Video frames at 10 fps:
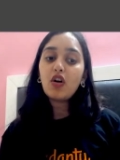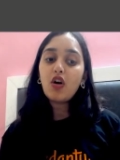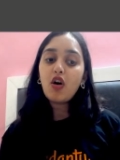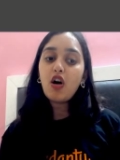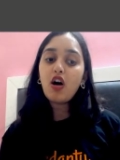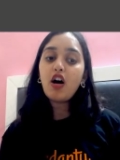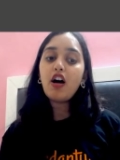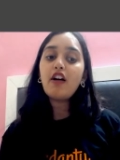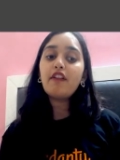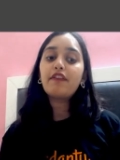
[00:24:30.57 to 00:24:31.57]

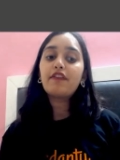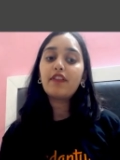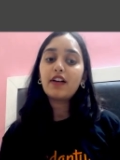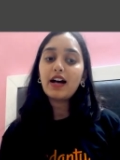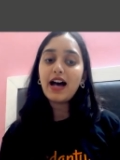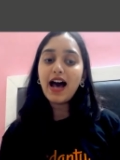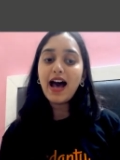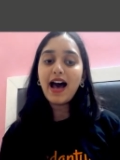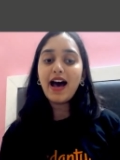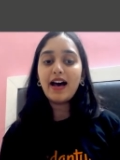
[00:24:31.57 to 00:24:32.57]
of
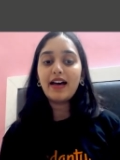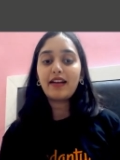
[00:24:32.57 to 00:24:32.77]
R?